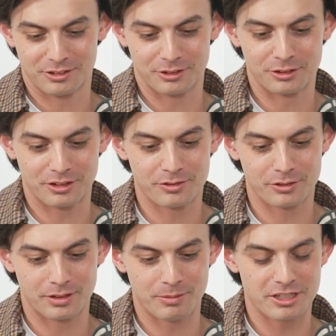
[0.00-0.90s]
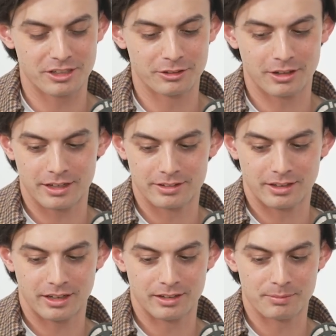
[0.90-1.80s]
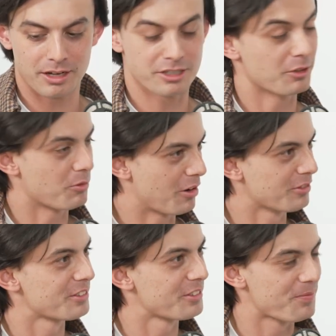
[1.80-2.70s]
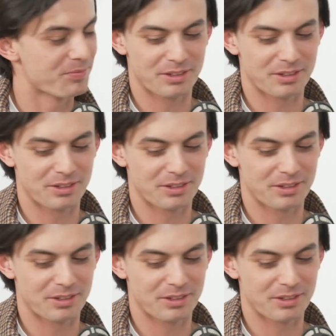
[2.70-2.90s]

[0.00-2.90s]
So you know, if you imagine you had a magic wand,